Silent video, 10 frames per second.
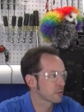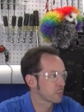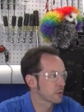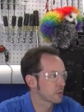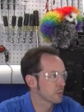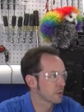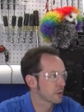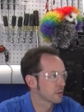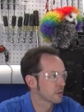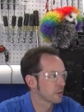looks pretty cool
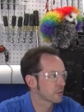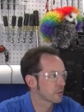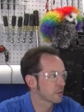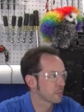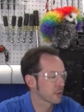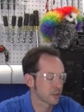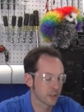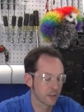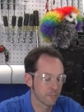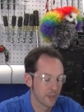there, all chewed up like
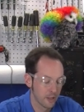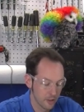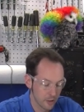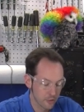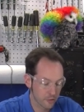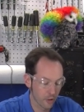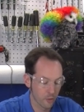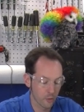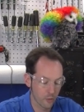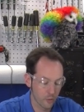that.
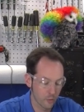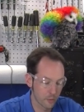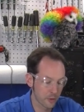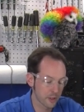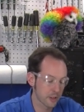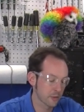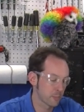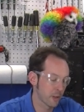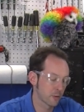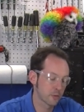So we're bringing out the
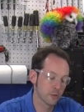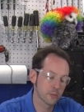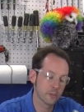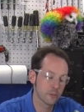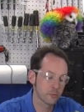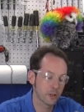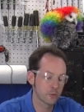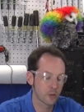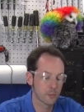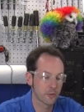power tools. This is my
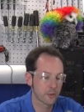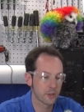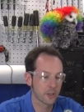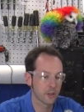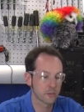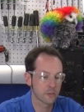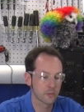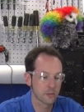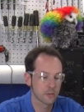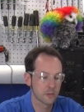Dremel 3000.